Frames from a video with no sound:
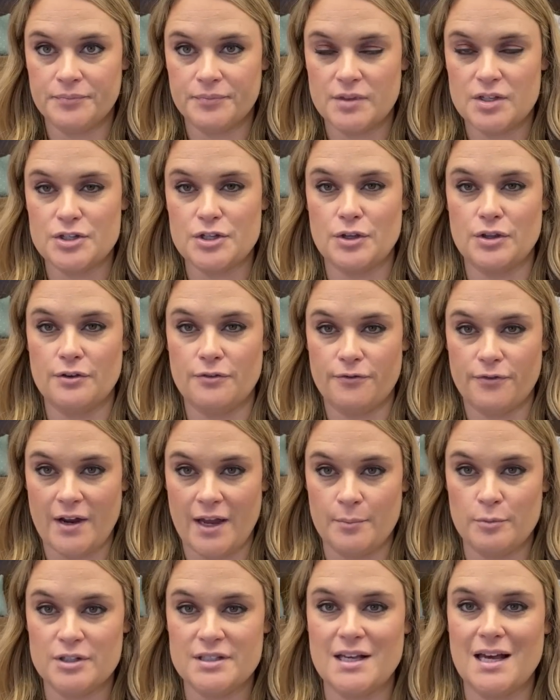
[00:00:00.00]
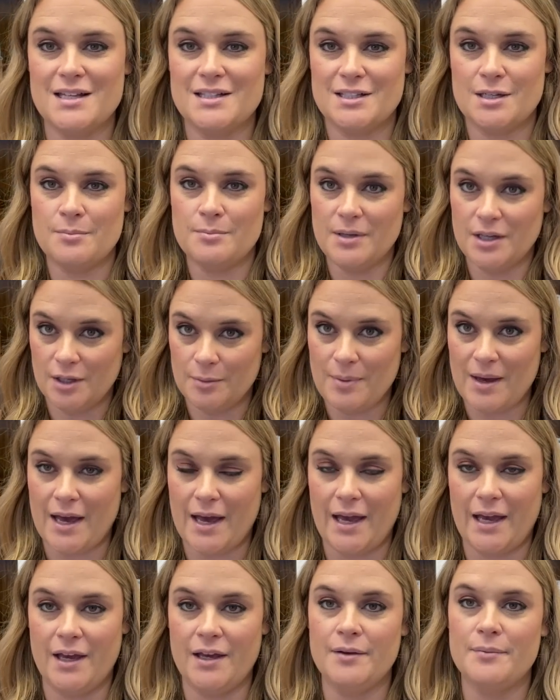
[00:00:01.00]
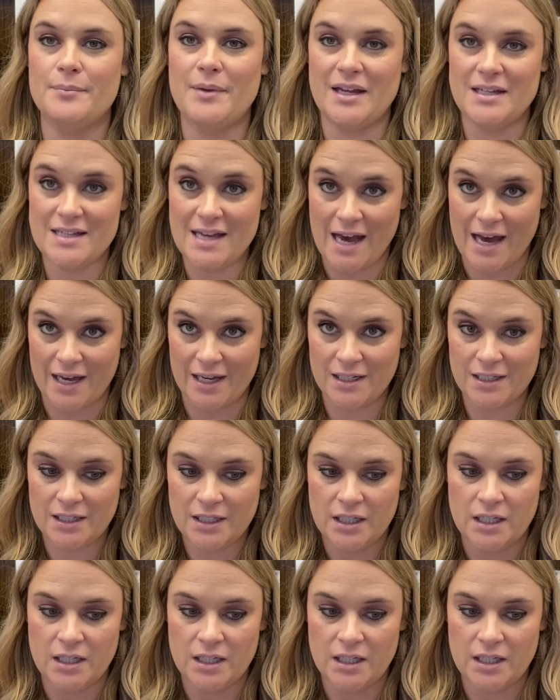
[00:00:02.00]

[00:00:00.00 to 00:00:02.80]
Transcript: So the frame was custom built by my dad.